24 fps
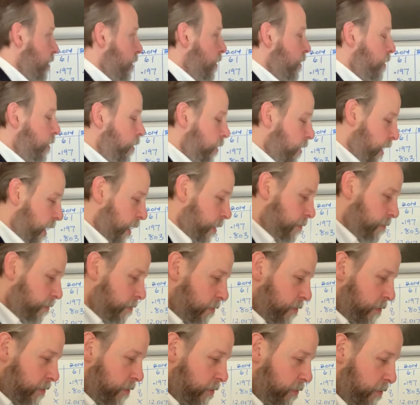Okay,
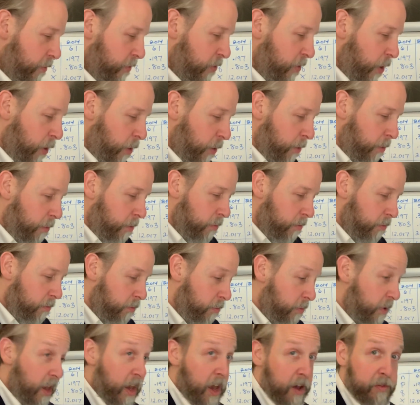so
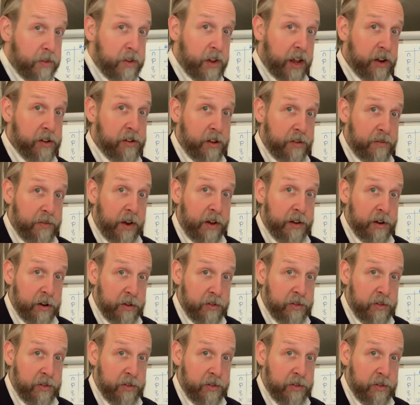we have to actually find our